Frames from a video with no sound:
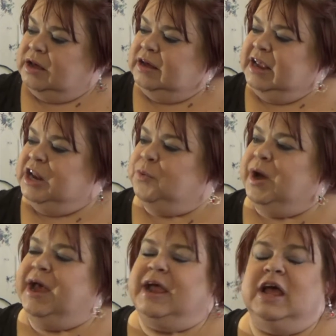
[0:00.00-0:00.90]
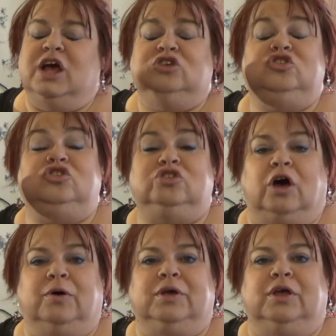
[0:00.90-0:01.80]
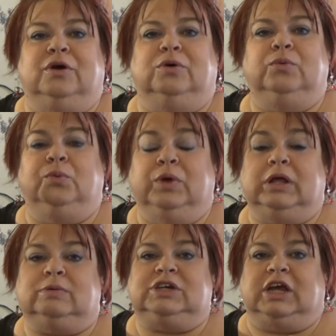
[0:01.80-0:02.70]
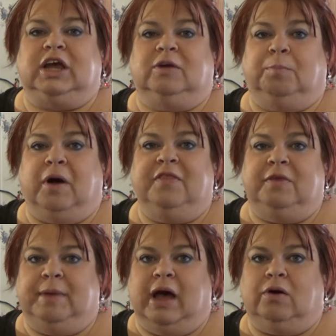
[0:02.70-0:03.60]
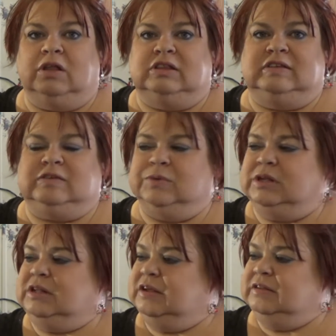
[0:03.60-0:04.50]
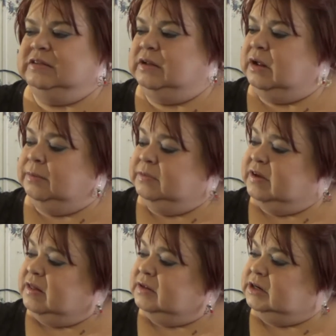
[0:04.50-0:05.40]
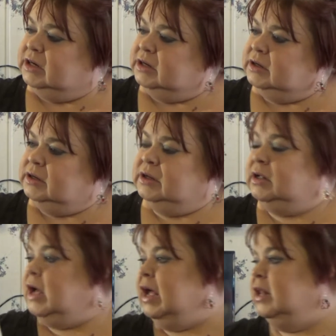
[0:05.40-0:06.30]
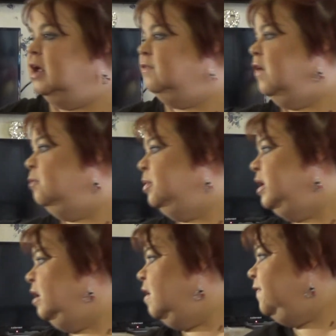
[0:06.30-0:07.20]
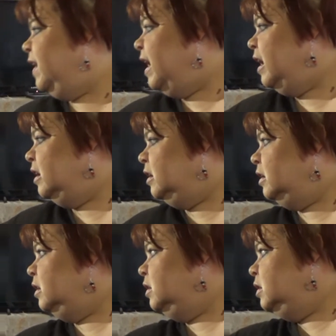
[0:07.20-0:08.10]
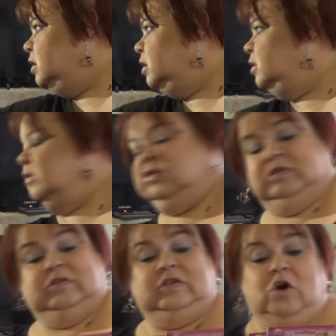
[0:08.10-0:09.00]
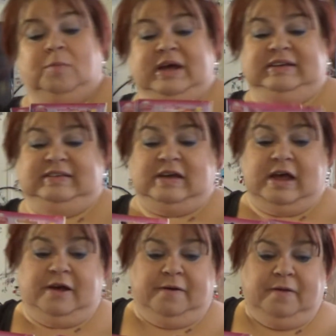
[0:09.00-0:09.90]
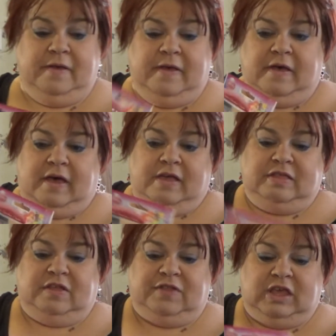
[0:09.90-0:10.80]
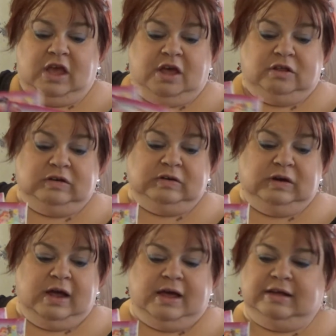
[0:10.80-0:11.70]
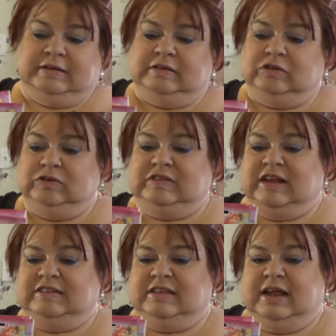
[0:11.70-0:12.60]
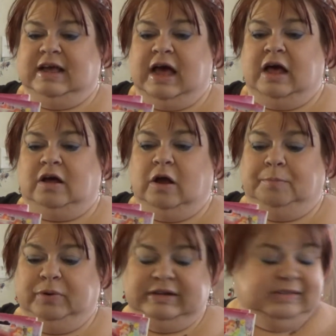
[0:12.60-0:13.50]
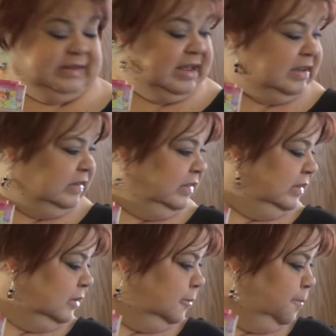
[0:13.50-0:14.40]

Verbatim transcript: Anyway, so cute. Really wish I could have bought them out on this one because I'm telling you, I love all the bling on that. So my style. And then the other uh, two sets that I got are Princess.